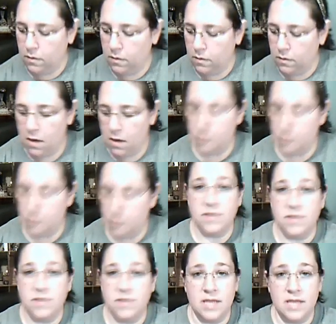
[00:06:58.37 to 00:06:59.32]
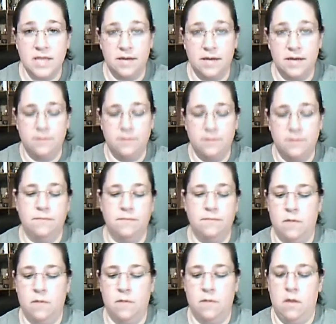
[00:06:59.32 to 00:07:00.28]
and with this end,
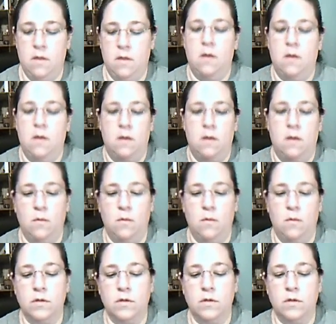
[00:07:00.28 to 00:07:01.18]
we're going to